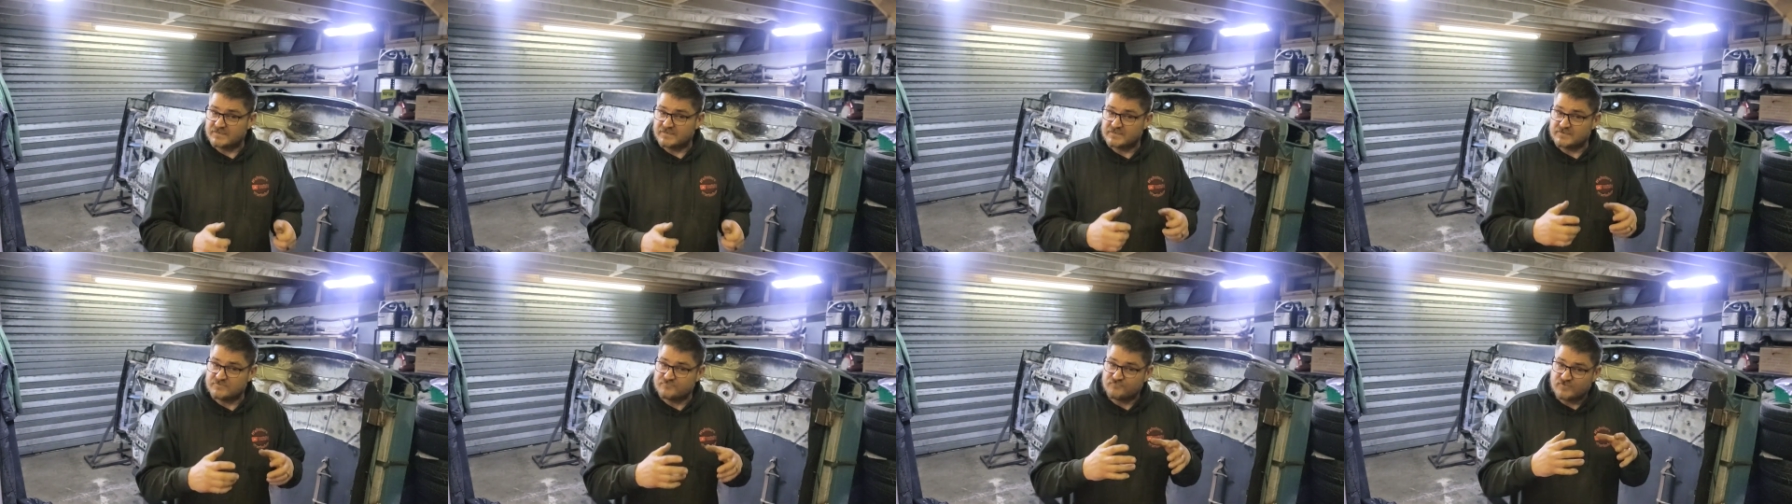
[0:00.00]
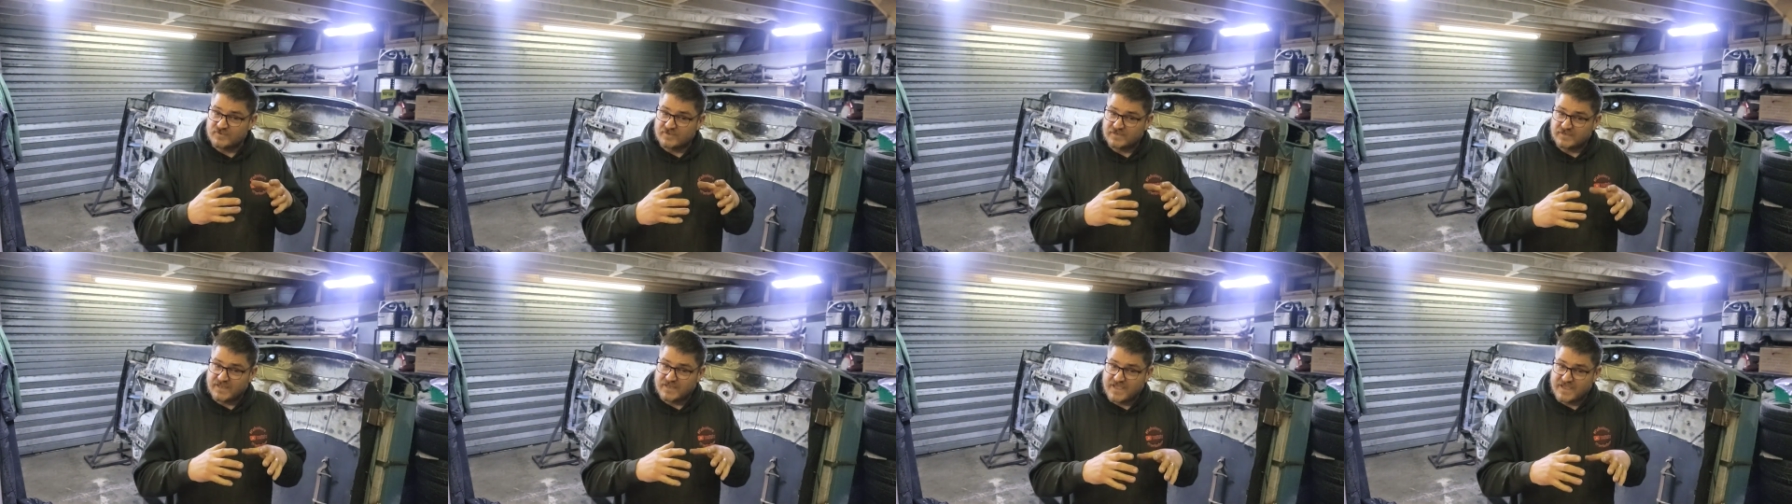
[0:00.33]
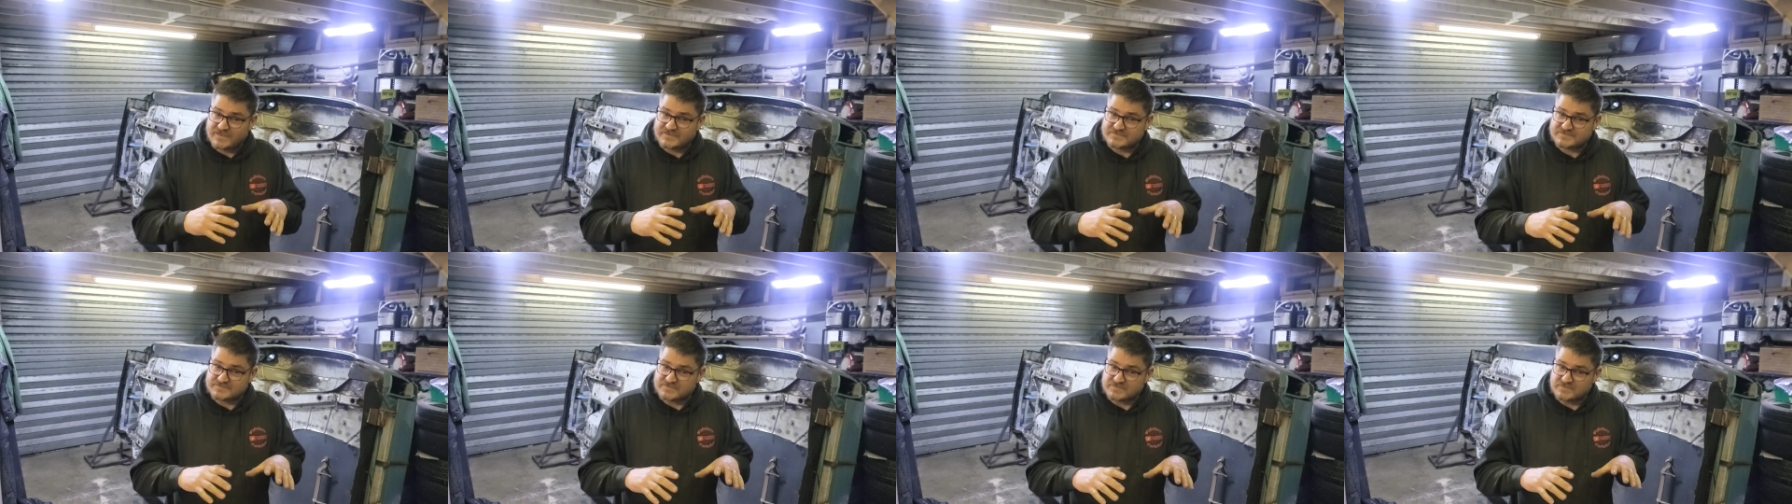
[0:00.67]
it and
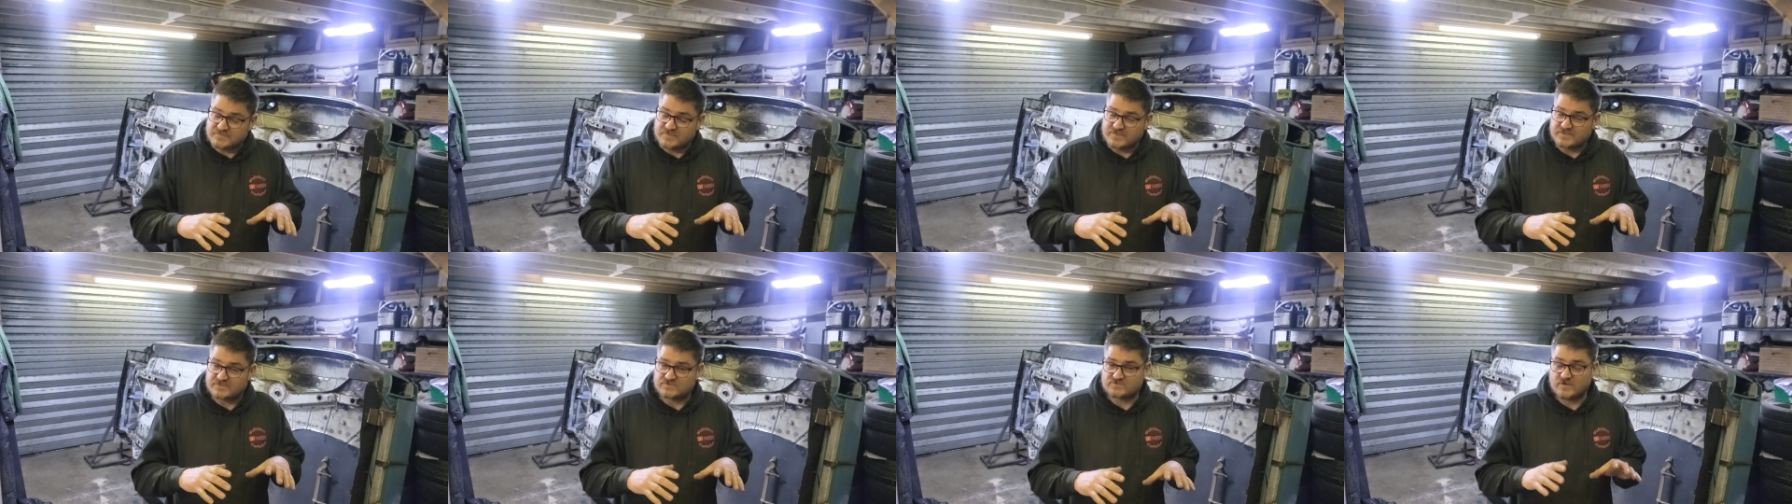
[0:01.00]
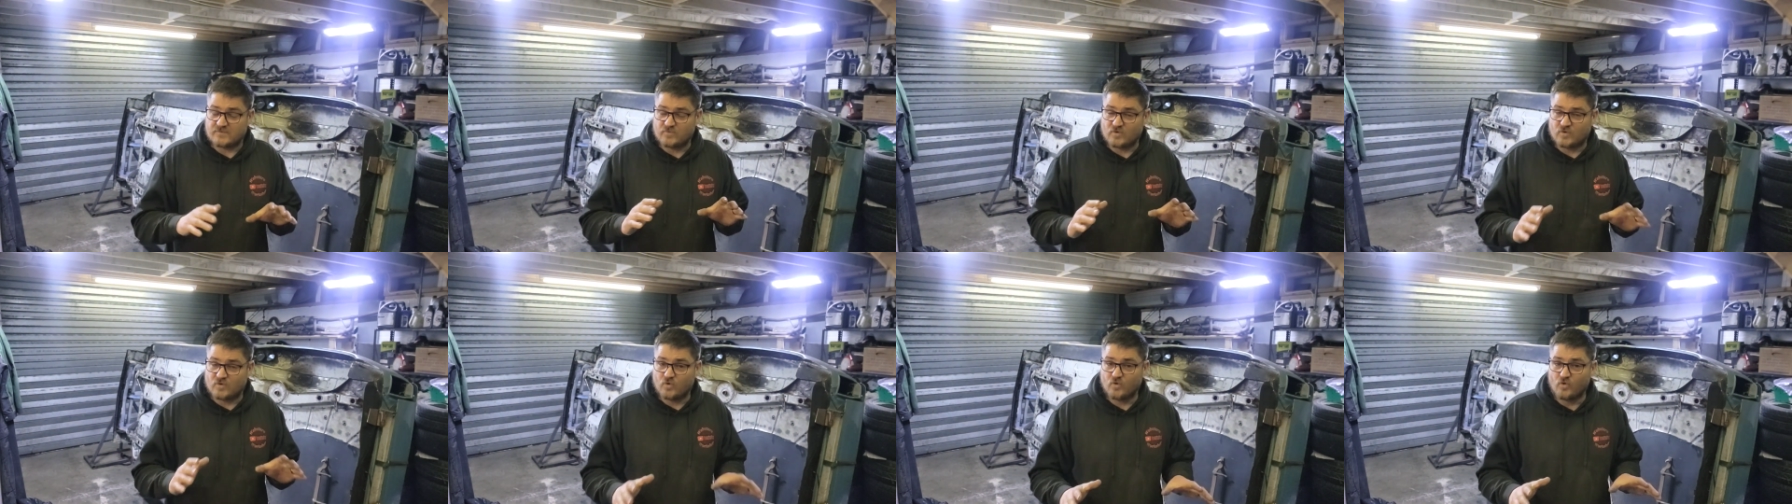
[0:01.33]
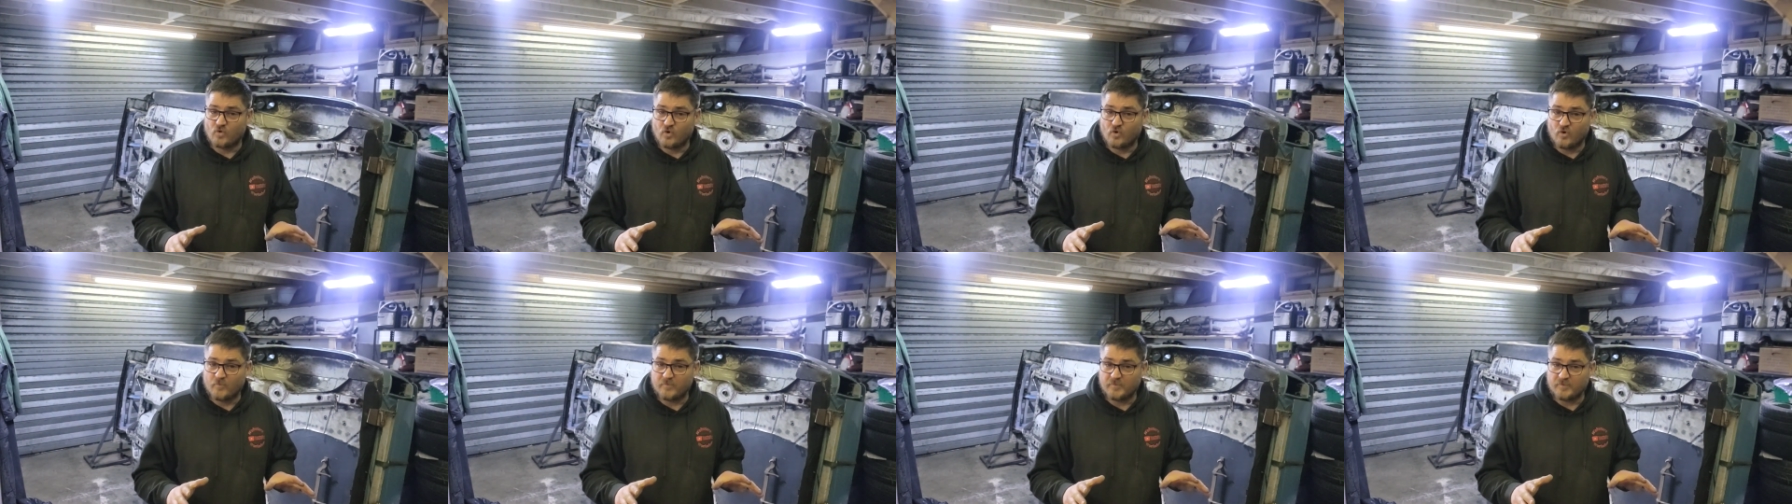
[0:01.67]
relax it a bit. So I'm
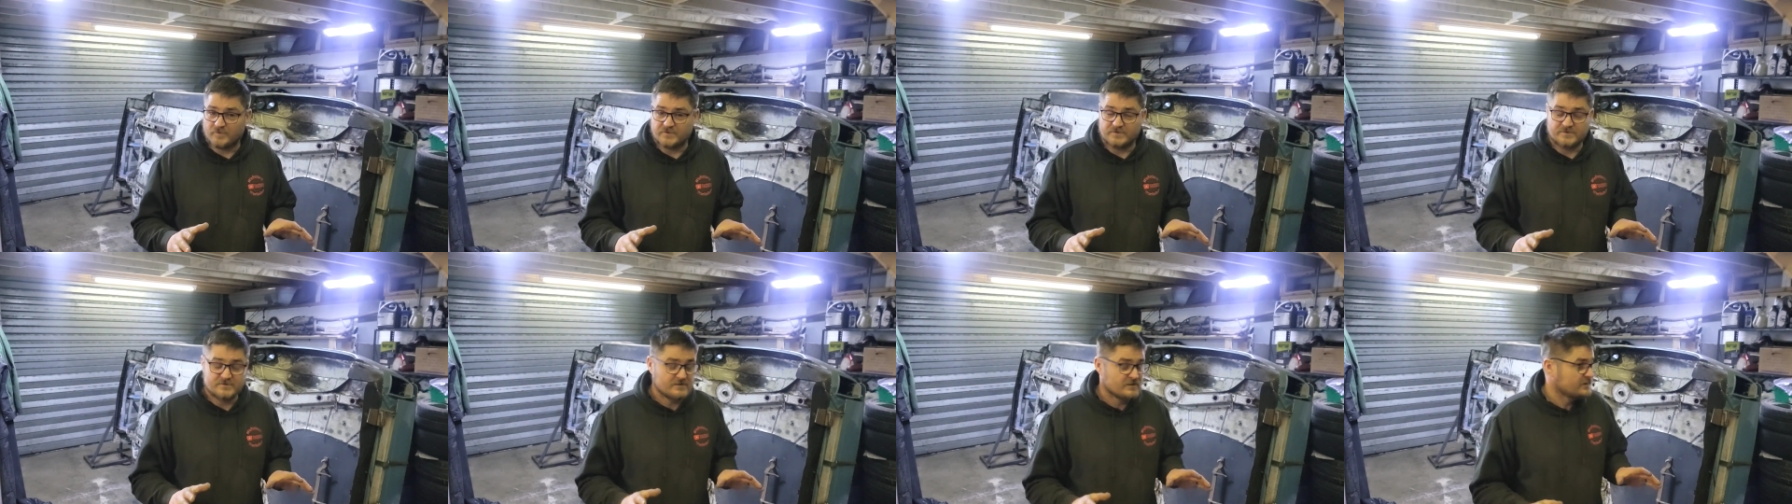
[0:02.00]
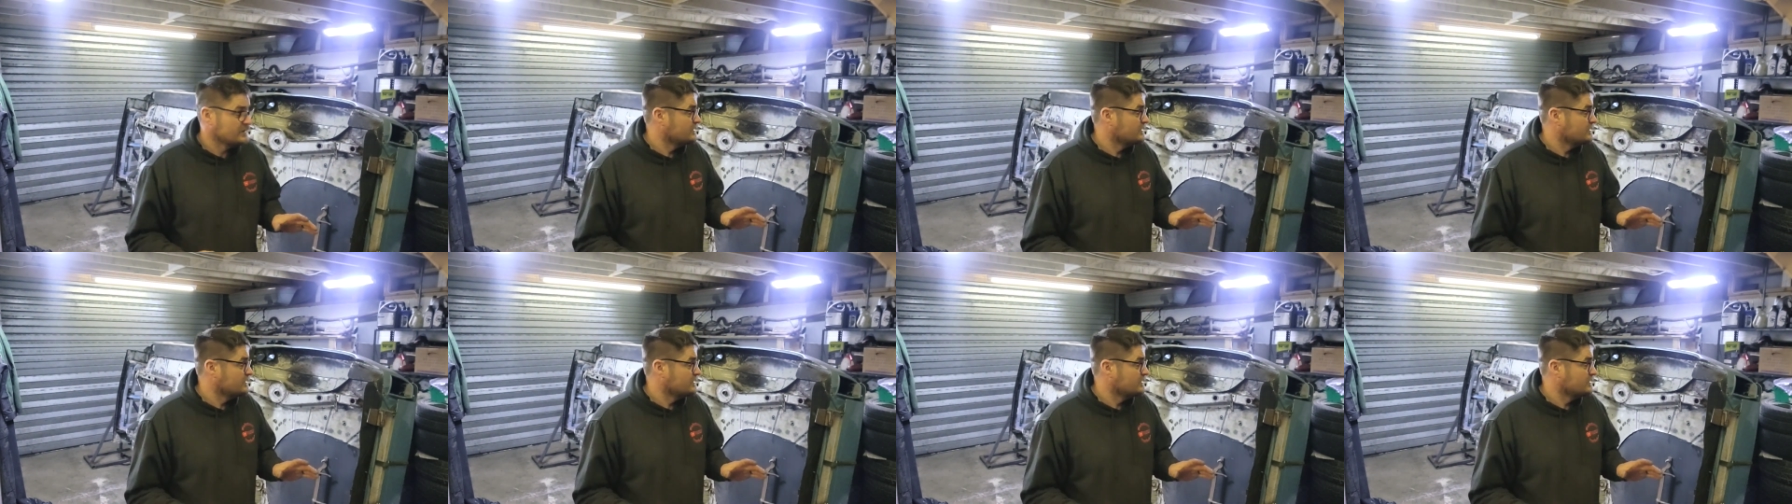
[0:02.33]
hoping